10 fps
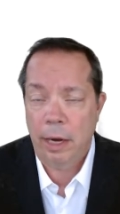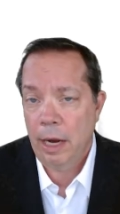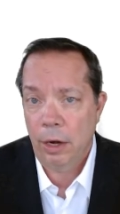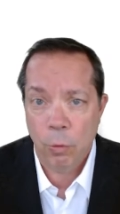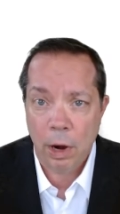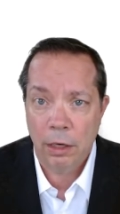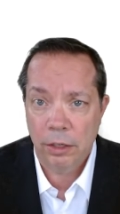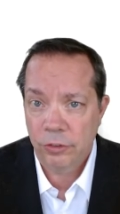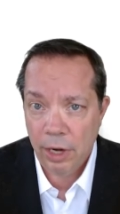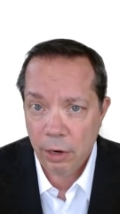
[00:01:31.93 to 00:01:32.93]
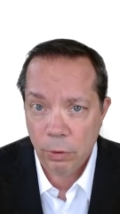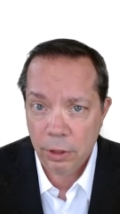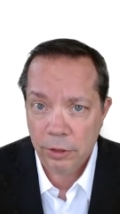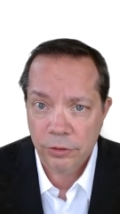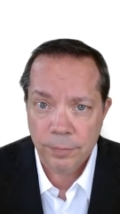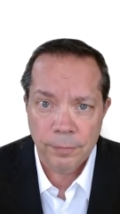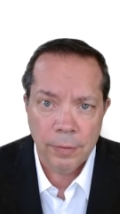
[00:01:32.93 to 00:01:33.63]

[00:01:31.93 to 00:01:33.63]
and wireless networks.